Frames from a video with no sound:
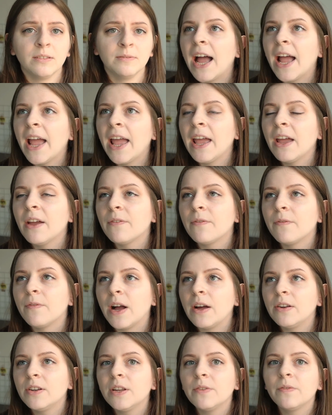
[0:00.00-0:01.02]
I
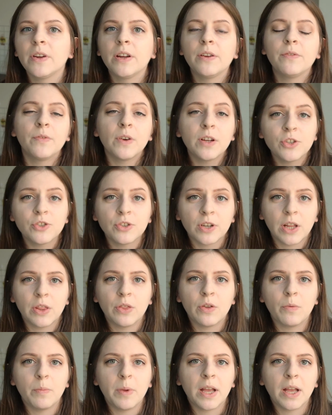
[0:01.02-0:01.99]
found it very frustrating though,